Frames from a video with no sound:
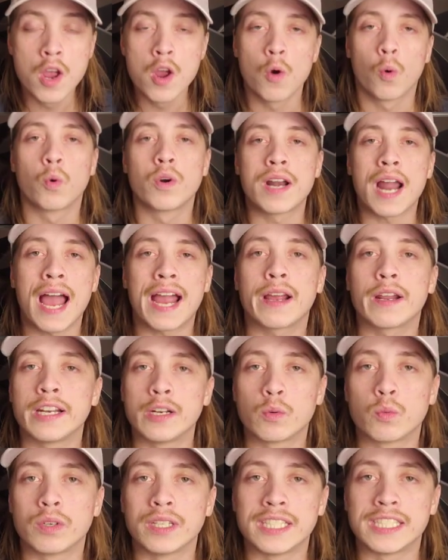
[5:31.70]
we're not going to
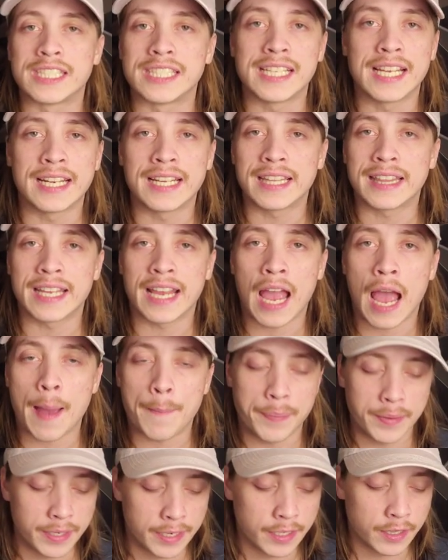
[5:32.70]
really see anything
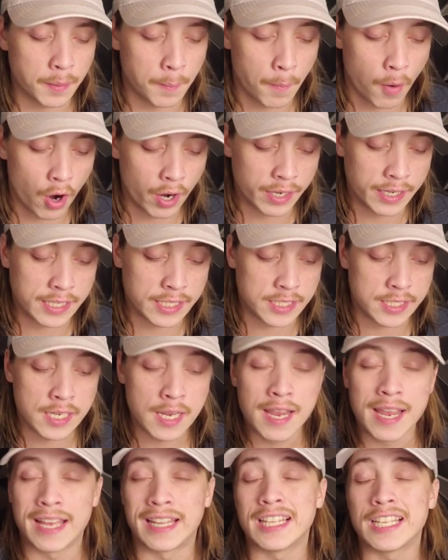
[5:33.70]
happen in the markets.
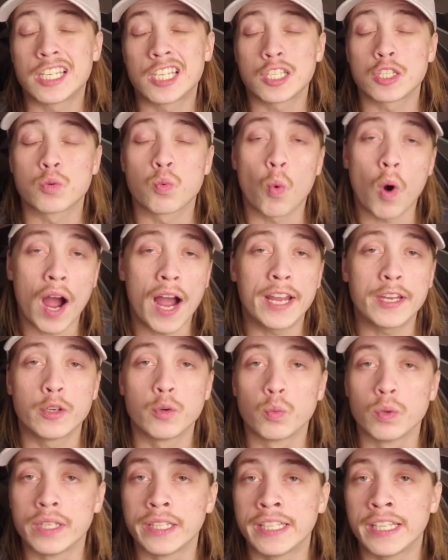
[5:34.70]
And this is why you
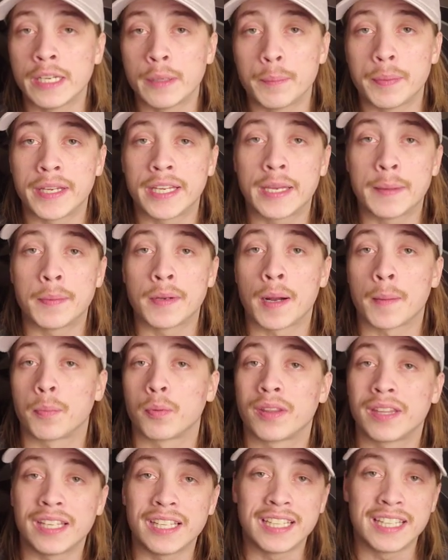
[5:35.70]
really need to be keeping up
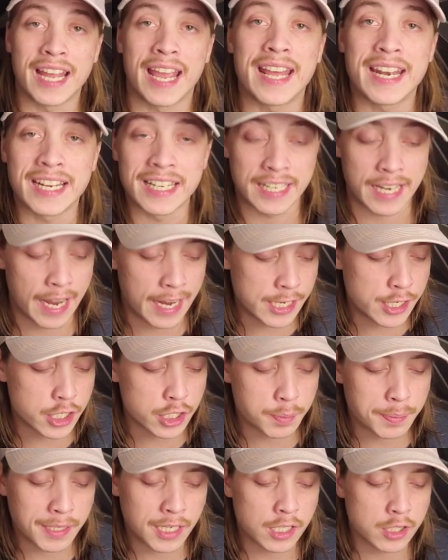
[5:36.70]
with the day to day,
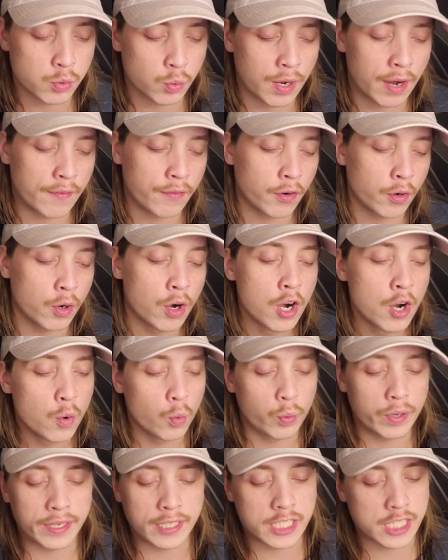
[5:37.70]
just because whenever
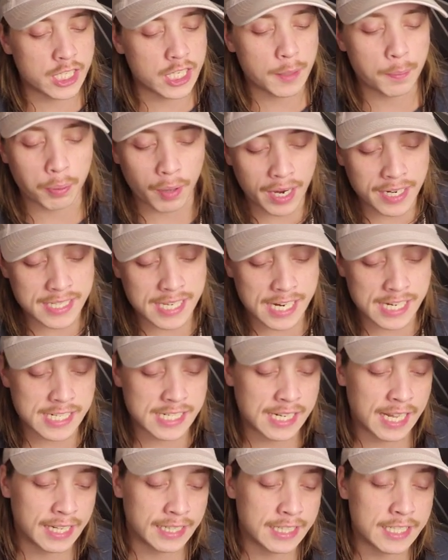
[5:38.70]
we see price action
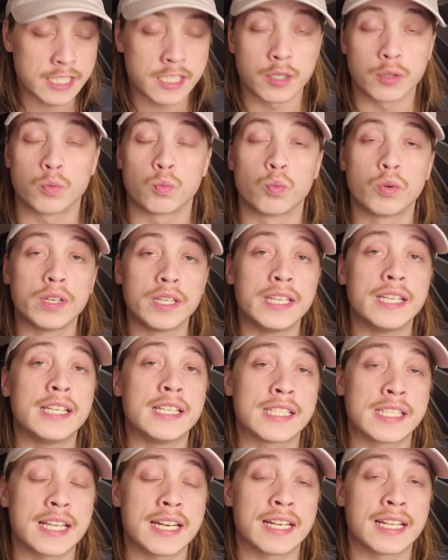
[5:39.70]
like this, it really
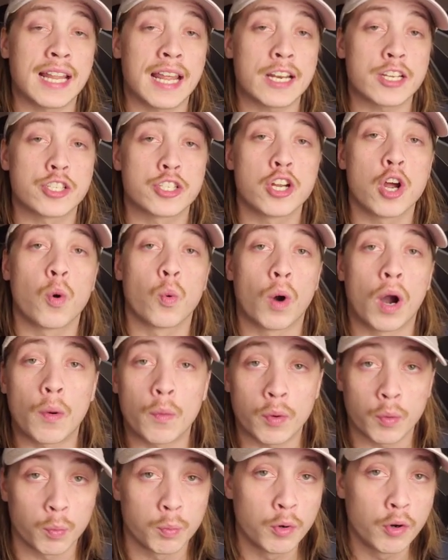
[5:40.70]
is going to let us know where
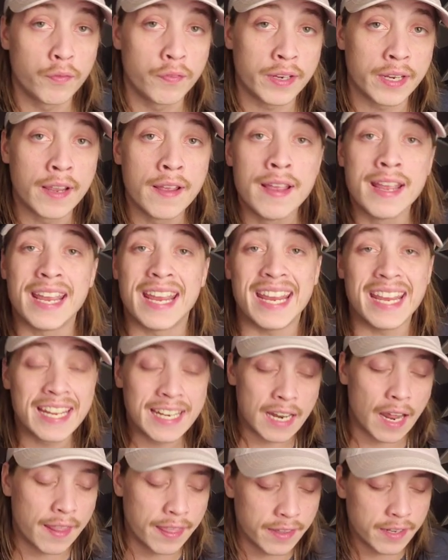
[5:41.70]
we're moving
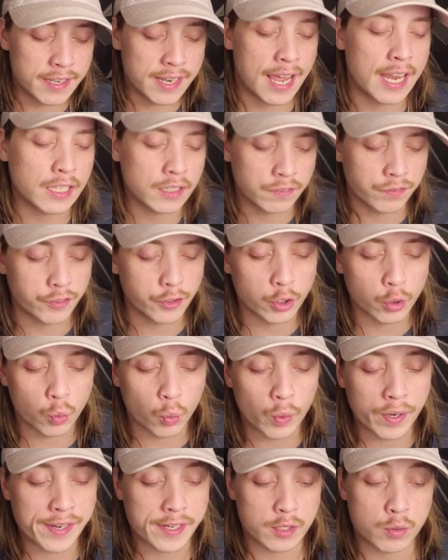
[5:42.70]
in the next few
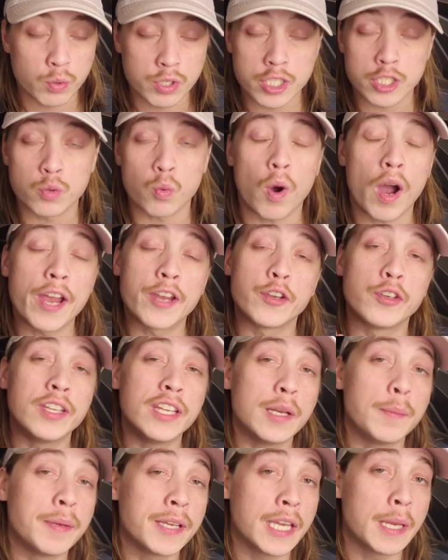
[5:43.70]
weeks, which is why you need
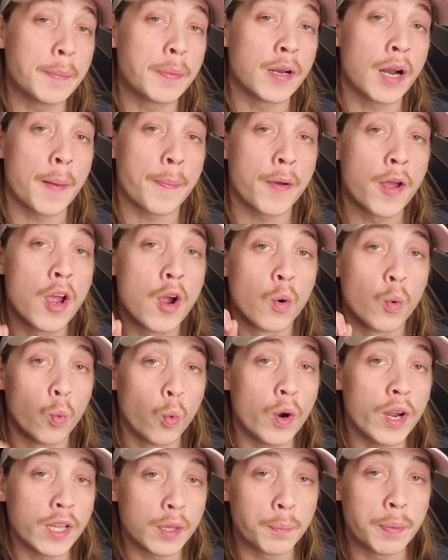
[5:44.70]
to be keeping up
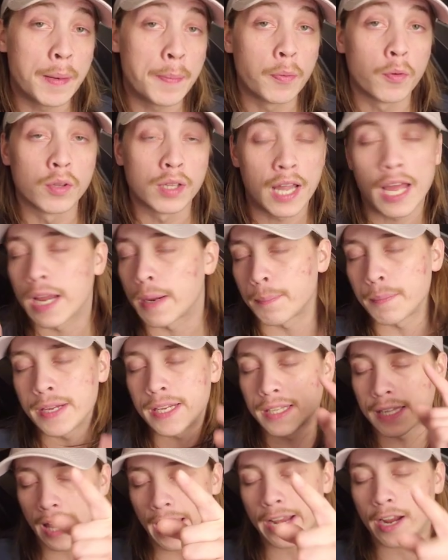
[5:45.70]
with people like me.
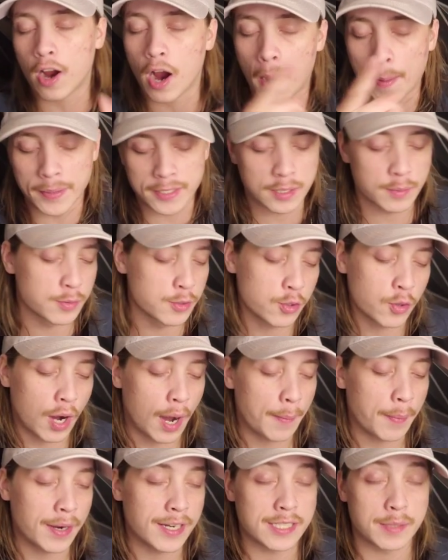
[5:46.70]
Like, comment,
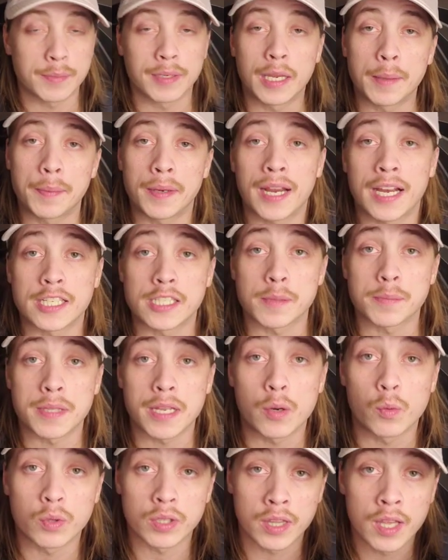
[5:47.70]
subscribe, guys, and keep you guys
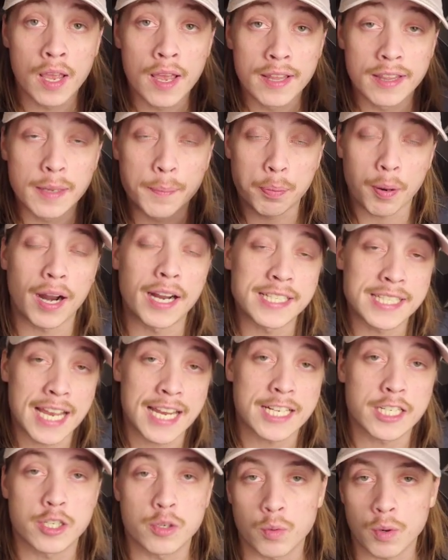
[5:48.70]
updated with the price
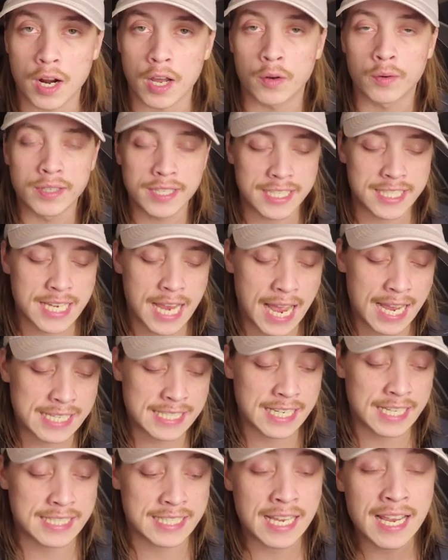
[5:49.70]
action around these
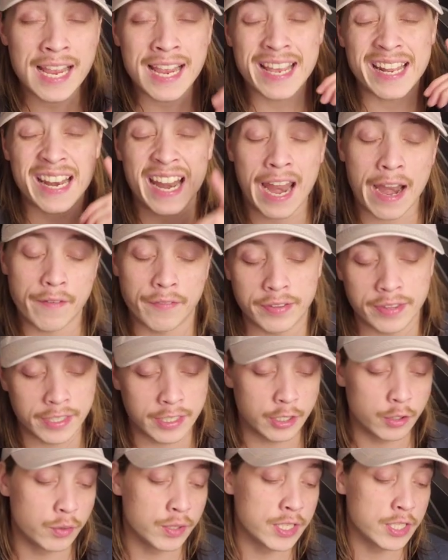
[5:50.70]
assets and everything
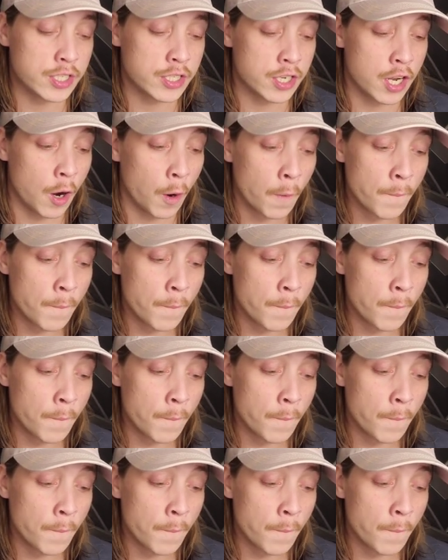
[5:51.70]
you need to know.